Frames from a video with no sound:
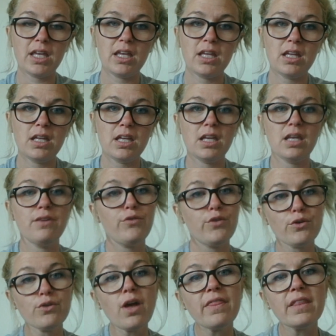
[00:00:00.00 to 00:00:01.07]
If you're
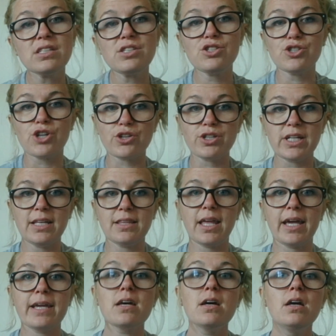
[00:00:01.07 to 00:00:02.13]
on this journey, like,
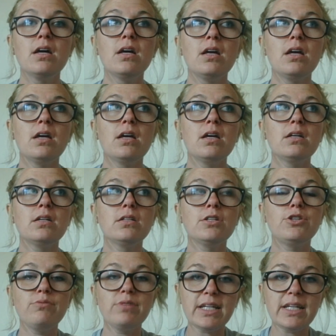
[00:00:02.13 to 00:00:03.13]
you need